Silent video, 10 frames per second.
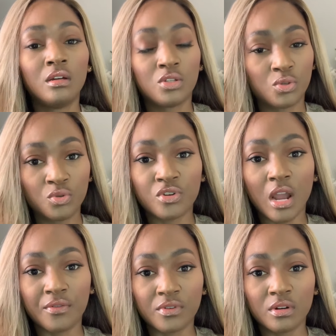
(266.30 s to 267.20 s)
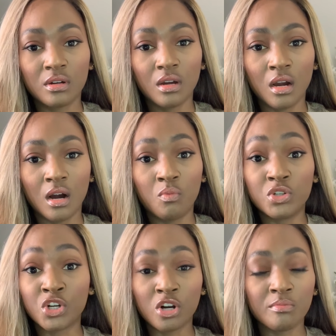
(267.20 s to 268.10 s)
screwdriver,
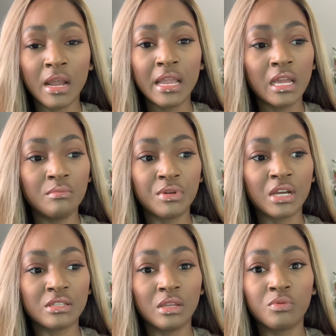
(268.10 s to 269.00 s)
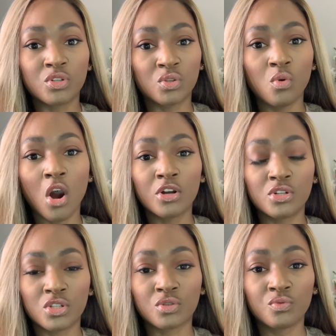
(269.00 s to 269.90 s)
which hurt my hand because they were so hard
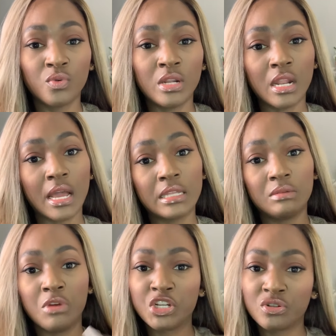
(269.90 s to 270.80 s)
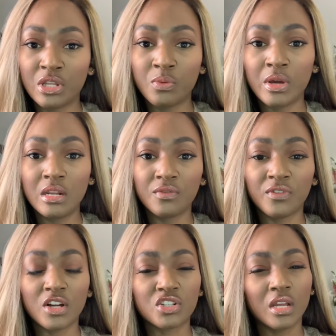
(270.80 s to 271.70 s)
to screw in and I had to make sure they went in
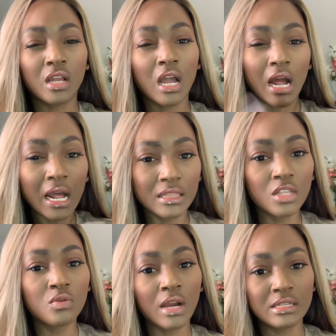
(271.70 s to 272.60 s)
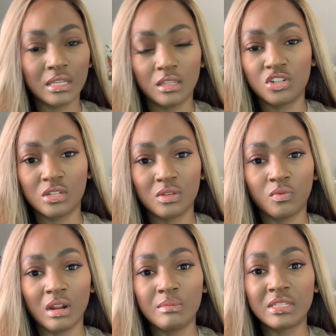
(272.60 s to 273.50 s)
flush. Like, I think you guys get the gist of
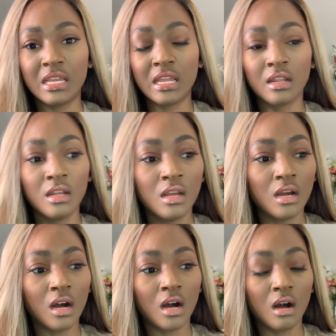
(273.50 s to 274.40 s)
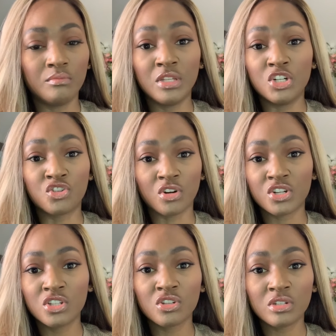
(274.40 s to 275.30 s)
what I'm saying. The
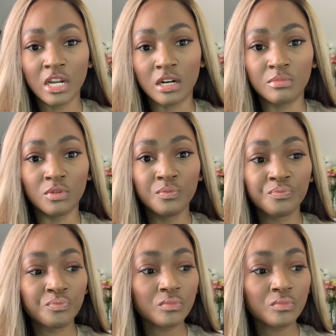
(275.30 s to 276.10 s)
instructions are terrible.